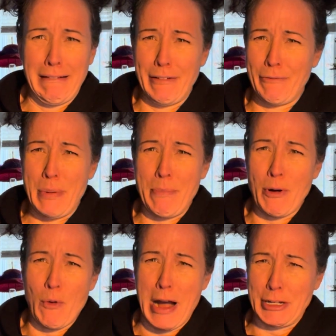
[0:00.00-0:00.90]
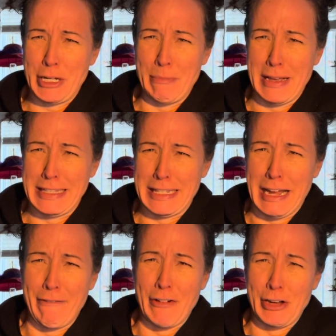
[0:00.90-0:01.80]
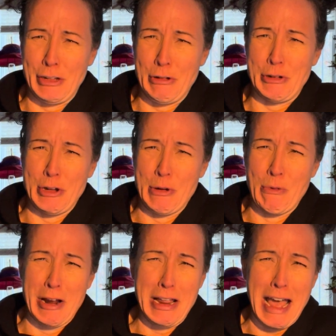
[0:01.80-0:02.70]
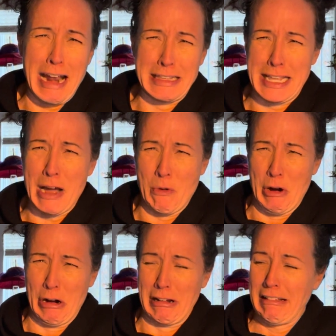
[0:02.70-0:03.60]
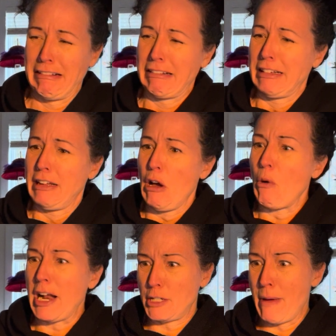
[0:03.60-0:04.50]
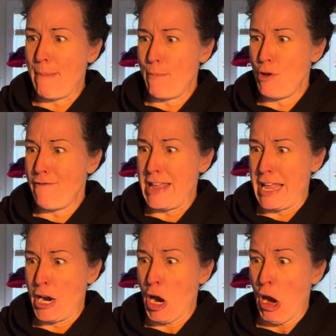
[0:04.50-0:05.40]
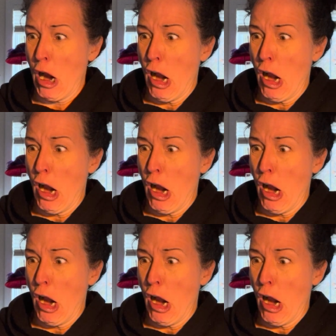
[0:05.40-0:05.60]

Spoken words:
of people watching my stuff on YouTube. How does that work? Watch my movie here.